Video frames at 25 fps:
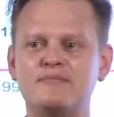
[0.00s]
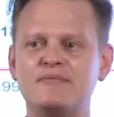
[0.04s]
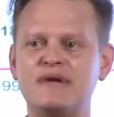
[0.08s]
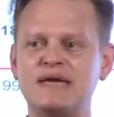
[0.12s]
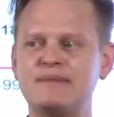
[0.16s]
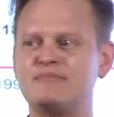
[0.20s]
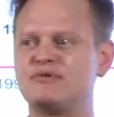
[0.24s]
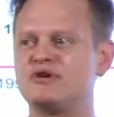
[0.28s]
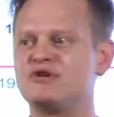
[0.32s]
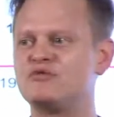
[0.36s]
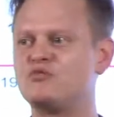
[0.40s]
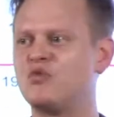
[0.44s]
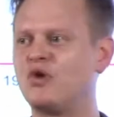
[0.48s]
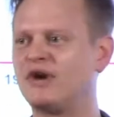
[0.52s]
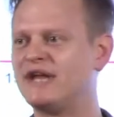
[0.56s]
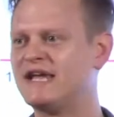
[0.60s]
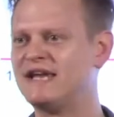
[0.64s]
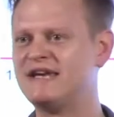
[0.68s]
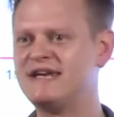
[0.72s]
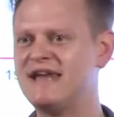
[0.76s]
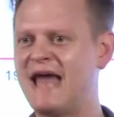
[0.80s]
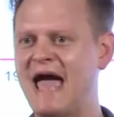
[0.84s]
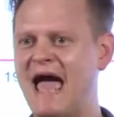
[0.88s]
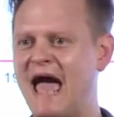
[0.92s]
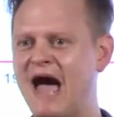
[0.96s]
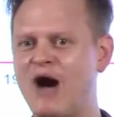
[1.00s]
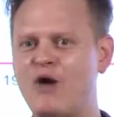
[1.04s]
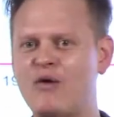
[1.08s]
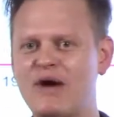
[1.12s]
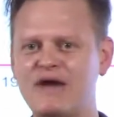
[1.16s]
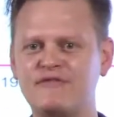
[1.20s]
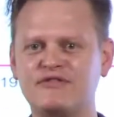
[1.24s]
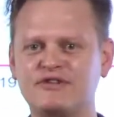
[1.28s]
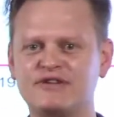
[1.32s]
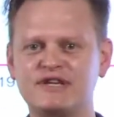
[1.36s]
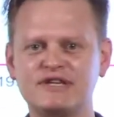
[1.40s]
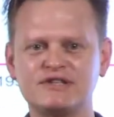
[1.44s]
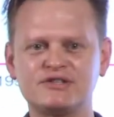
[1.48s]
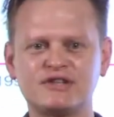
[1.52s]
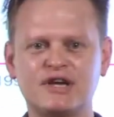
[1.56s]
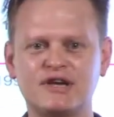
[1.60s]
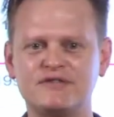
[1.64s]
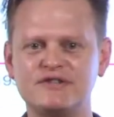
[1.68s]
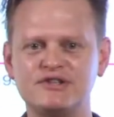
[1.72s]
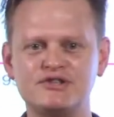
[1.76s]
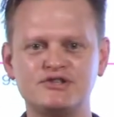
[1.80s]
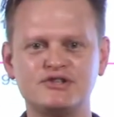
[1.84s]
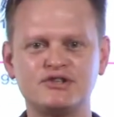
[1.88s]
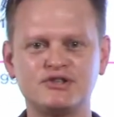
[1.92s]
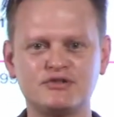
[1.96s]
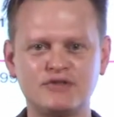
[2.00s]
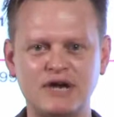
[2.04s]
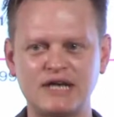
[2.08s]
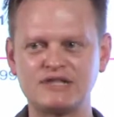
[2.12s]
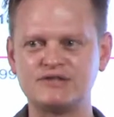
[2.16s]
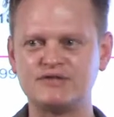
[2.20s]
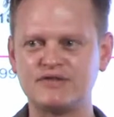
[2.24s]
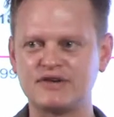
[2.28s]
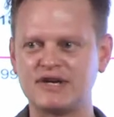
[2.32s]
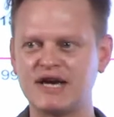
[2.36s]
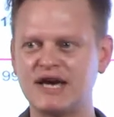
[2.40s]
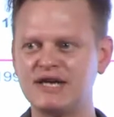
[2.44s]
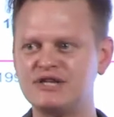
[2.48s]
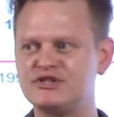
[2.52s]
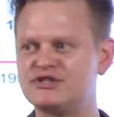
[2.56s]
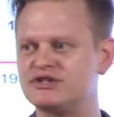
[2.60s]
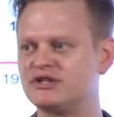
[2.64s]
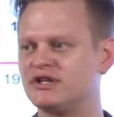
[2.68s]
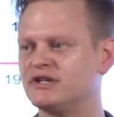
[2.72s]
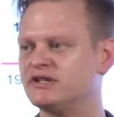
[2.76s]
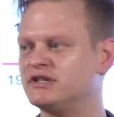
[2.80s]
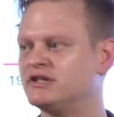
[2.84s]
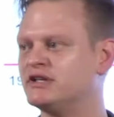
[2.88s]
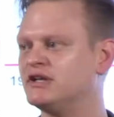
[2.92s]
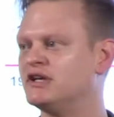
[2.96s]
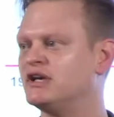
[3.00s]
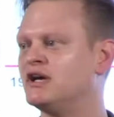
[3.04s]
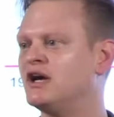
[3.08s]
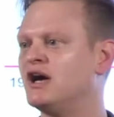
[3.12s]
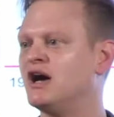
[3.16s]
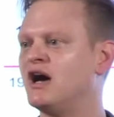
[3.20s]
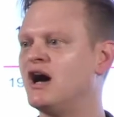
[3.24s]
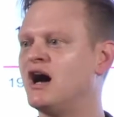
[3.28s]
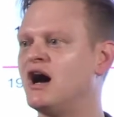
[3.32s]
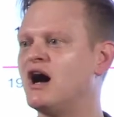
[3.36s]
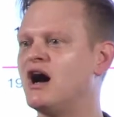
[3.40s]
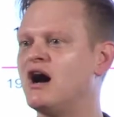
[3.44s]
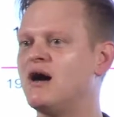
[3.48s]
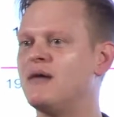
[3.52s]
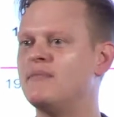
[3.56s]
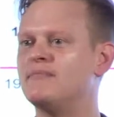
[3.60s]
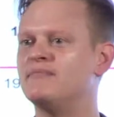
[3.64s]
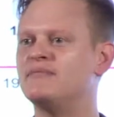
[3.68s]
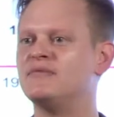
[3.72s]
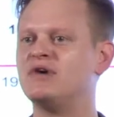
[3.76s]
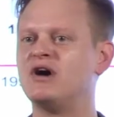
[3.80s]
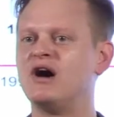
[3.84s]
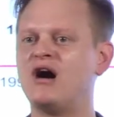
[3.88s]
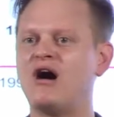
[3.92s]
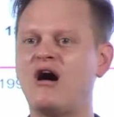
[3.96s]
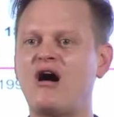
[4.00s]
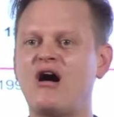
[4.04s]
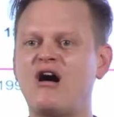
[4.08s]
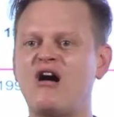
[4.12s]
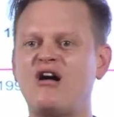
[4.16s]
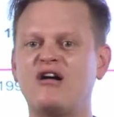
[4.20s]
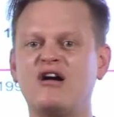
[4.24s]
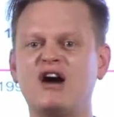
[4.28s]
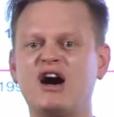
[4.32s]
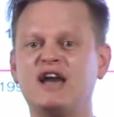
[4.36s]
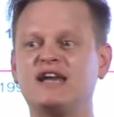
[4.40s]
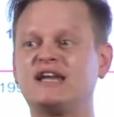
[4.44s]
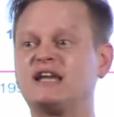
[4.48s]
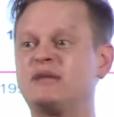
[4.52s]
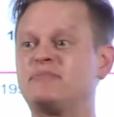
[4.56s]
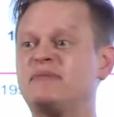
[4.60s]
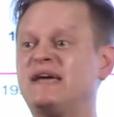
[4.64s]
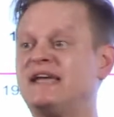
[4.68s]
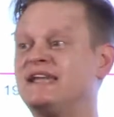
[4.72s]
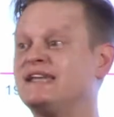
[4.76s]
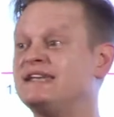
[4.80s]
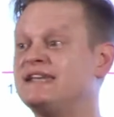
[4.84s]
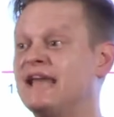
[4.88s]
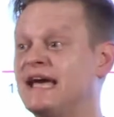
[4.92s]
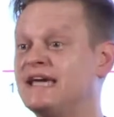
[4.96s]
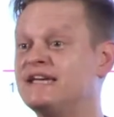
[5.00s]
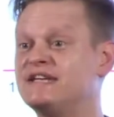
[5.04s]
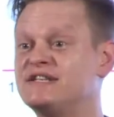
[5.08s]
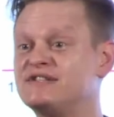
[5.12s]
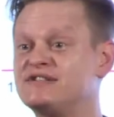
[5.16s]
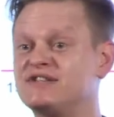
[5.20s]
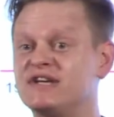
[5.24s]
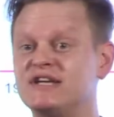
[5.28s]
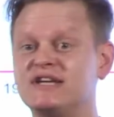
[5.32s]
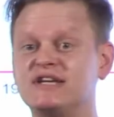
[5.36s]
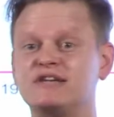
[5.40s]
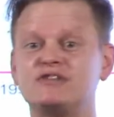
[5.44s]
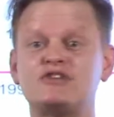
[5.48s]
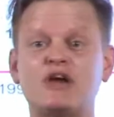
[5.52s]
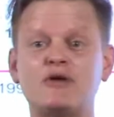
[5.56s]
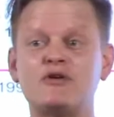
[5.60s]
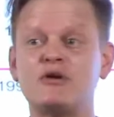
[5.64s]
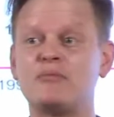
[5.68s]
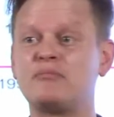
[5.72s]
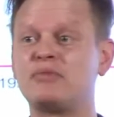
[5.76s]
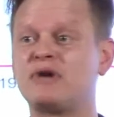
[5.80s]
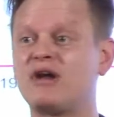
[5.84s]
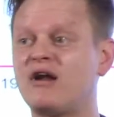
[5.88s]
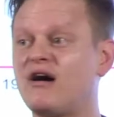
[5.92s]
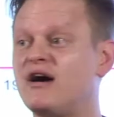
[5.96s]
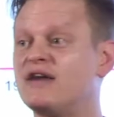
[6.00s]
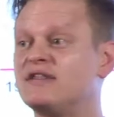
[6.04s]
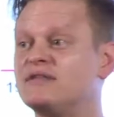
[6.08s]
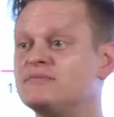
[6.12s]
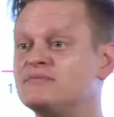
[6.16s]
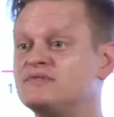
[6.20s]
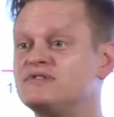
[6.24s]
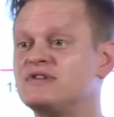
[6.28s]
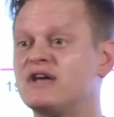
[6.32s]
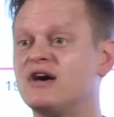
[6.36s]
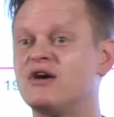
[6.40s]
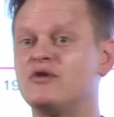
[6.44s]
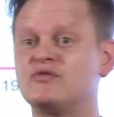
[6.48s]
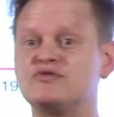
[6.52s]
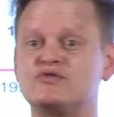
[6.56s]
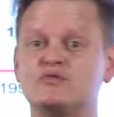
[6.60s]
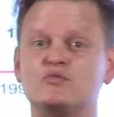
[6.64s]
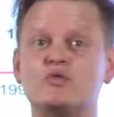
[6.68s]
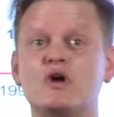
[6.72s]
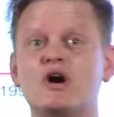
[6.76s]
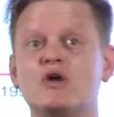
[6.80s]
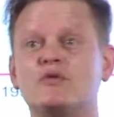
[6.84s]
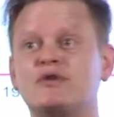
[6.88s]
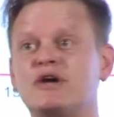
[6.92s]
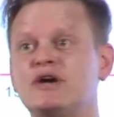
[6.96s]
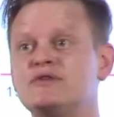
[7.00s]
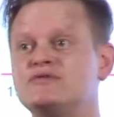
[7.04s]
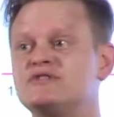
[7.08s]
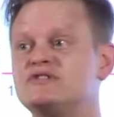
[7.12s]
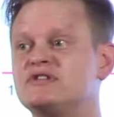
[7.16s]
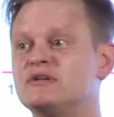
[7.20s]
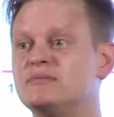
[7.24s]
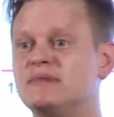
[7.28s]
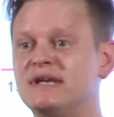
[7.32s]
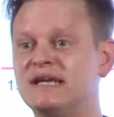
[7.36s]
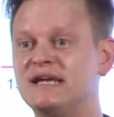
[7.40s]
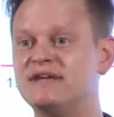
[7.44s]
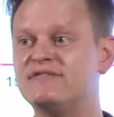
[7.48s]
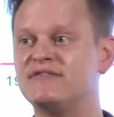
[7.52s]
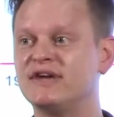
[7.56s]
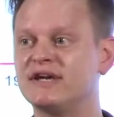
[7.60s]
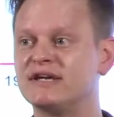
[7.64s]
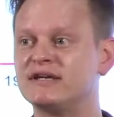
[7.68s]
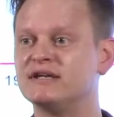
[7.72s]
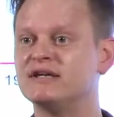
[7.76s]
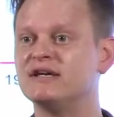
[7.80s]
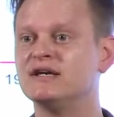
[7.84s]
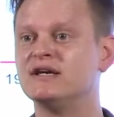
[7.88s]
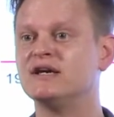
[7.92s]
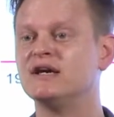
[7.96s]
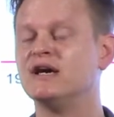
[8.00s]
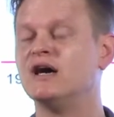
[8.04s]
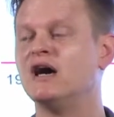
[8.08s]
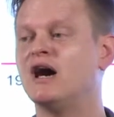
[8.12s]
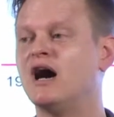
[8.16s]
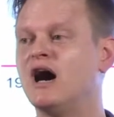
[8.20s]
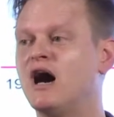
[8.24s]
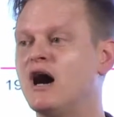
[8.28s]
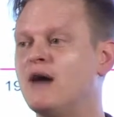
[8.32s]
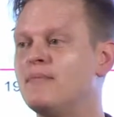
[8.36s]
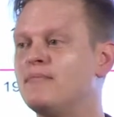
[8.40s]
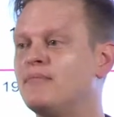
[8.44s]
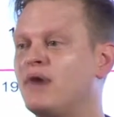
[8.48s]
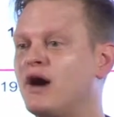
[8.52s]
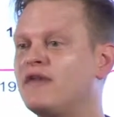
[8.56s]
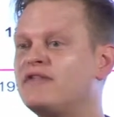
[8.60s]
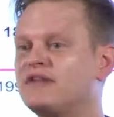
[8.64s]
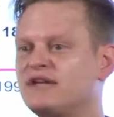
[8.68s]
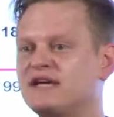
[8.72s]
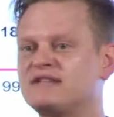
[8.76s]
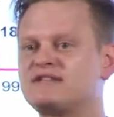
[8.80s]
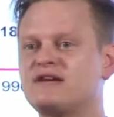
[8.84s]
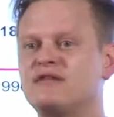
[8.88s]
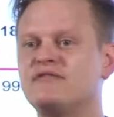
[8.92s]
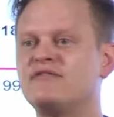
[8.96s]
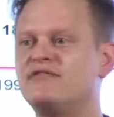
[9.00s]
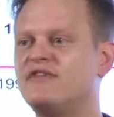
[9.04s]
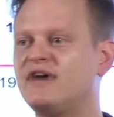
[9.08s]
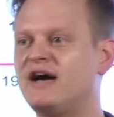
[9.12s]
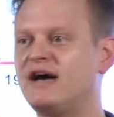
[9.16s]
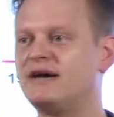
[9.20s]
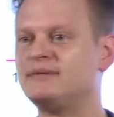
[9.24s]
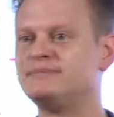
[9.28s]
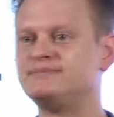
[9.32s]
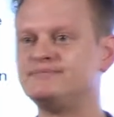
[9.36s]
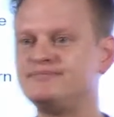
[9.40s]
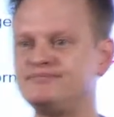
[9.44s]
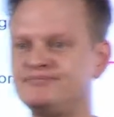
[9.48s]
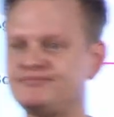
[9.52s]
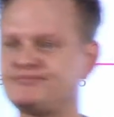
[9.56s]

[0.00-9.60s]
people who want it now, everything's kind of instant gratification, are a little bit lazy, don't apply themselves, the world owes them a living. But I think that's unfair,